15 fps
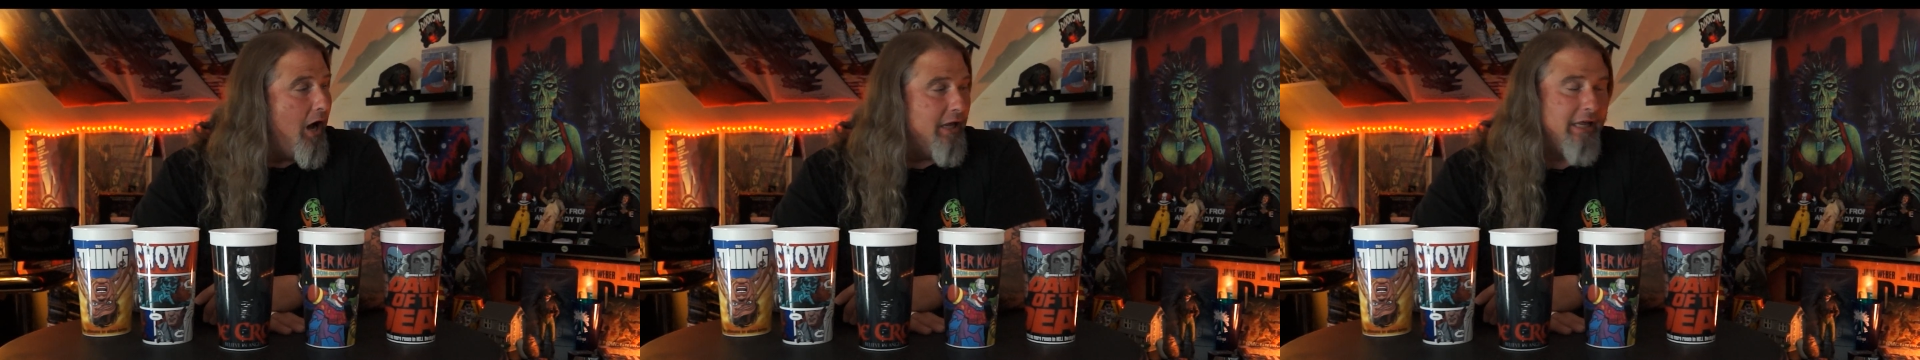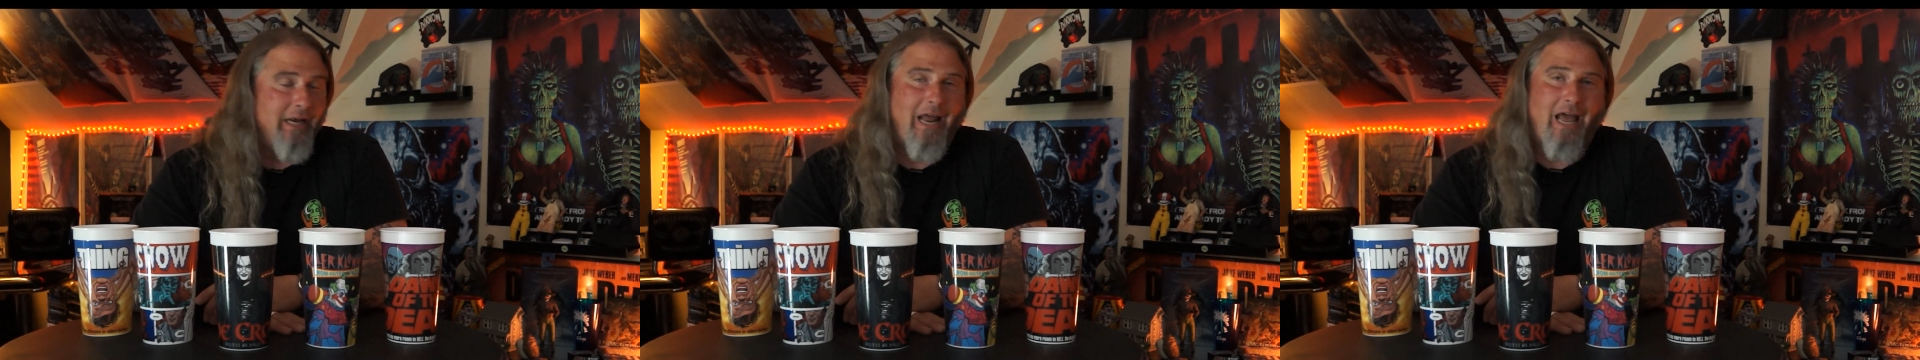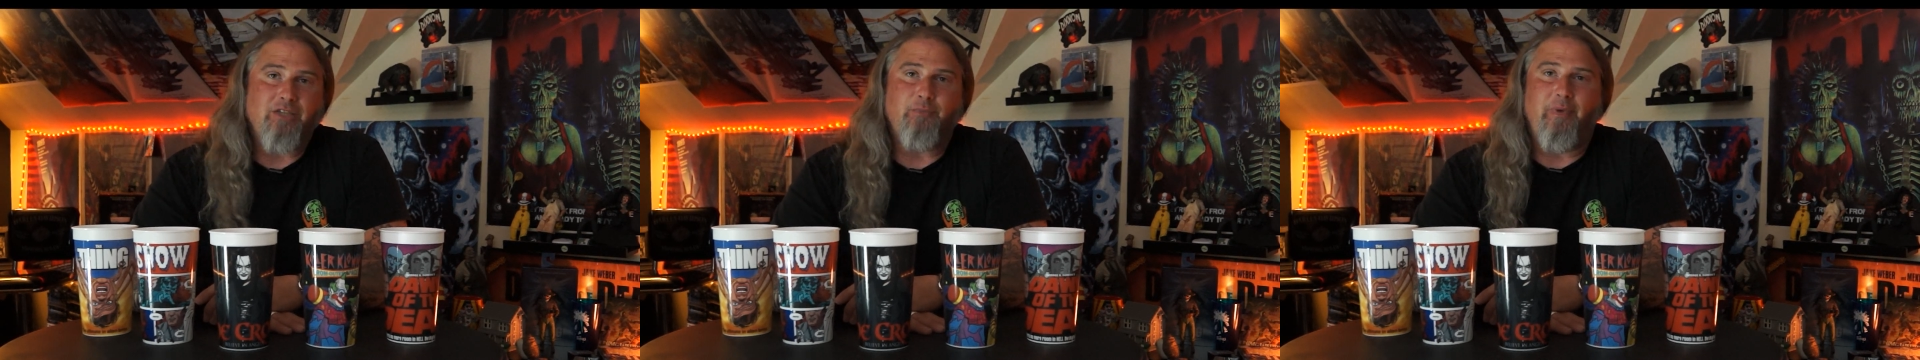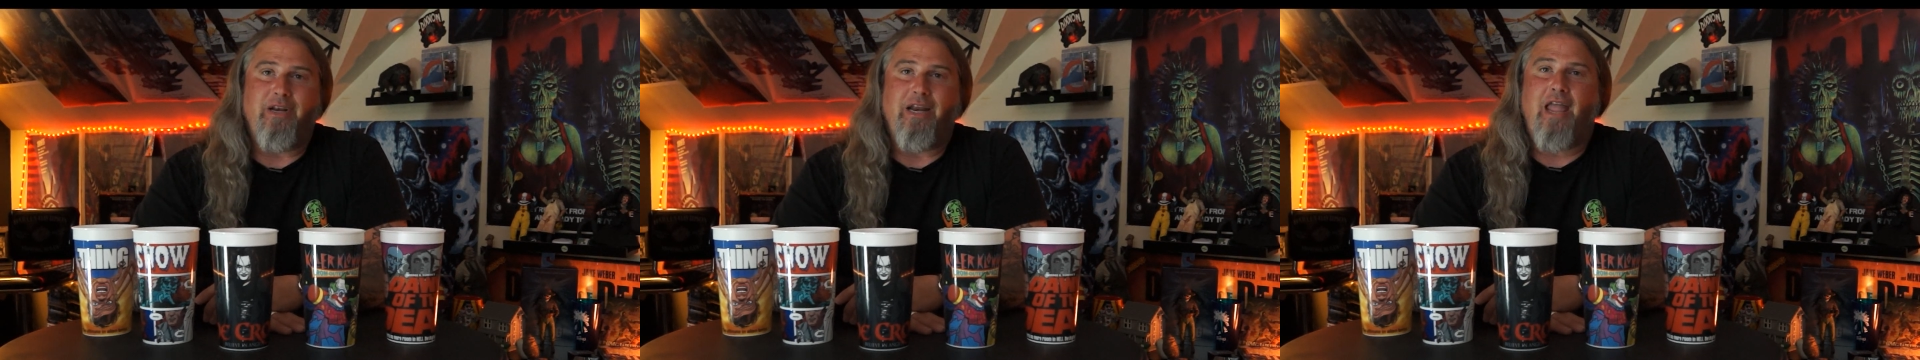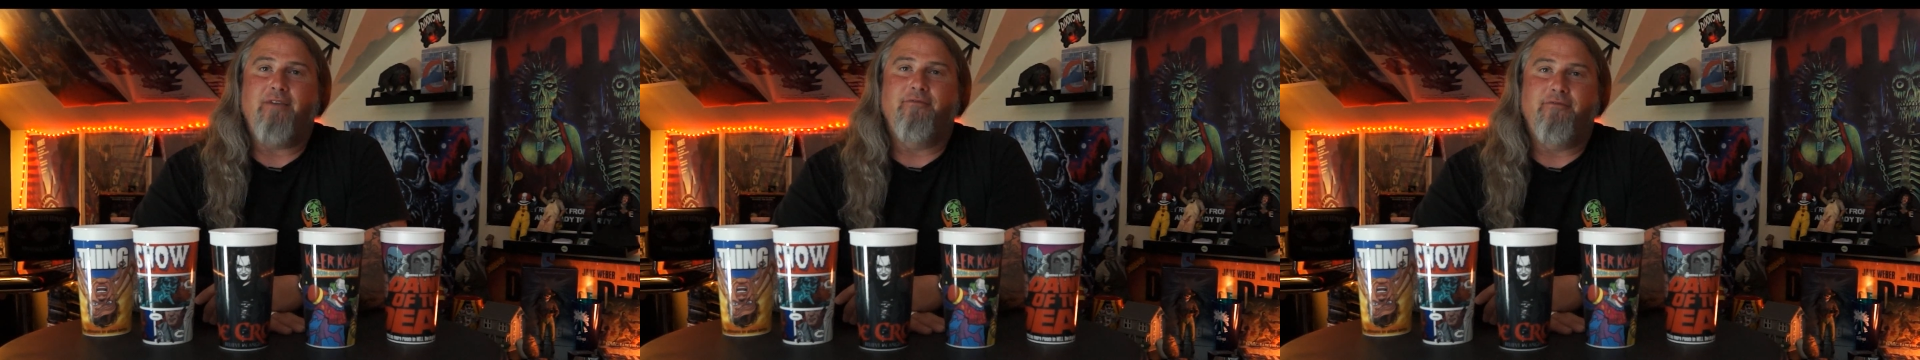It has
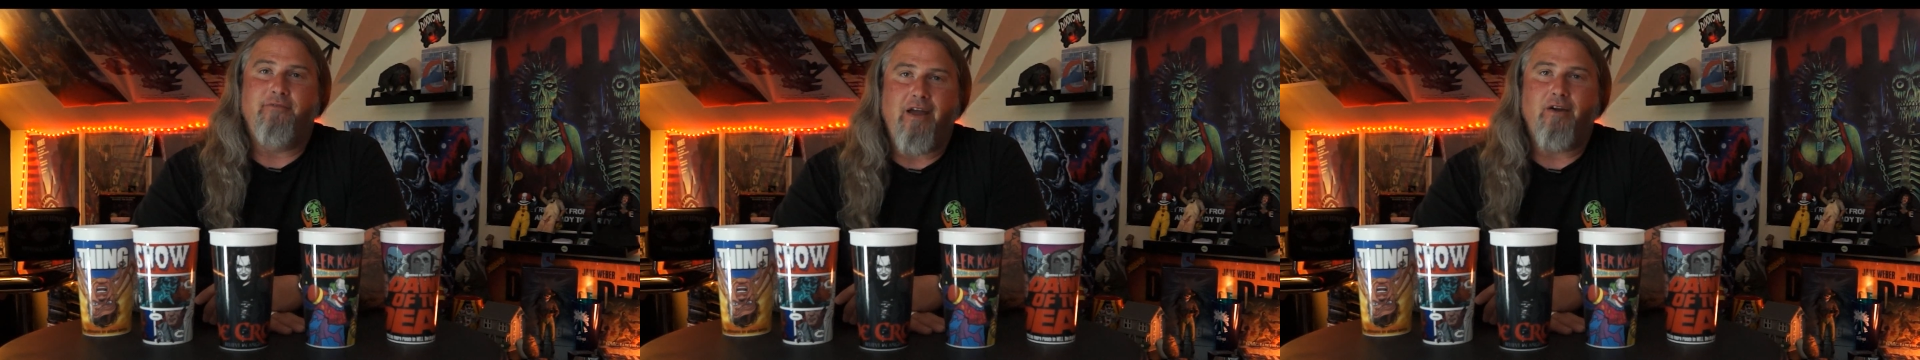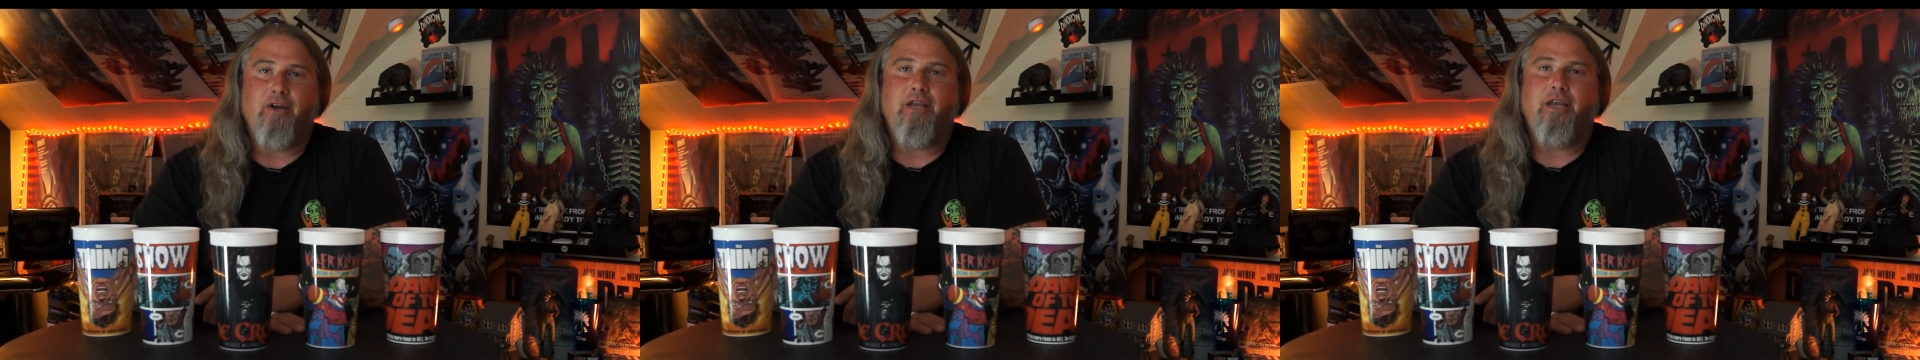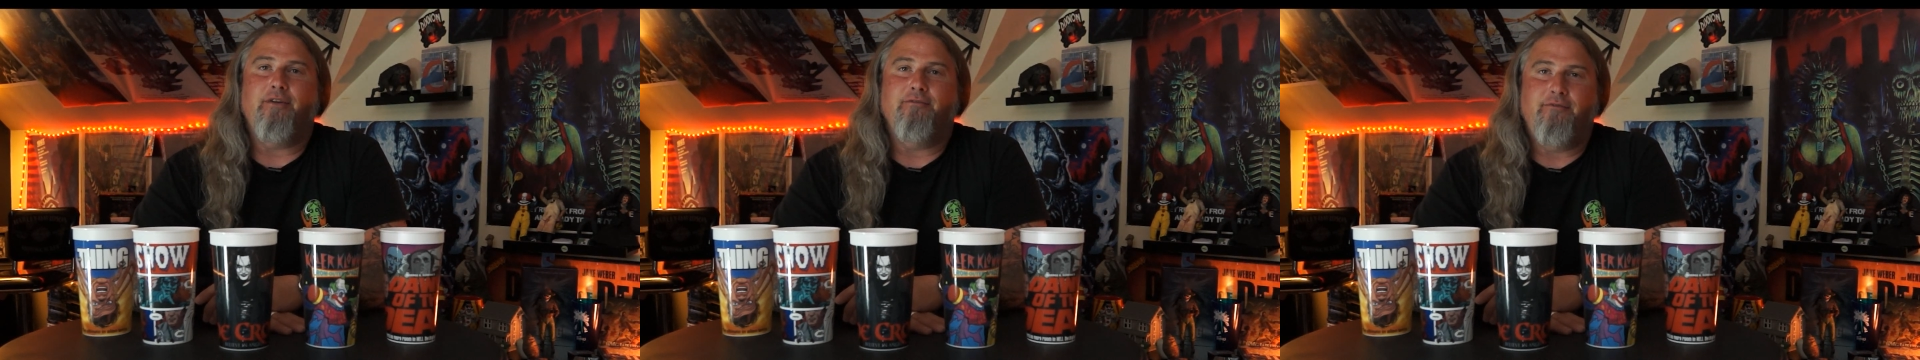been a very,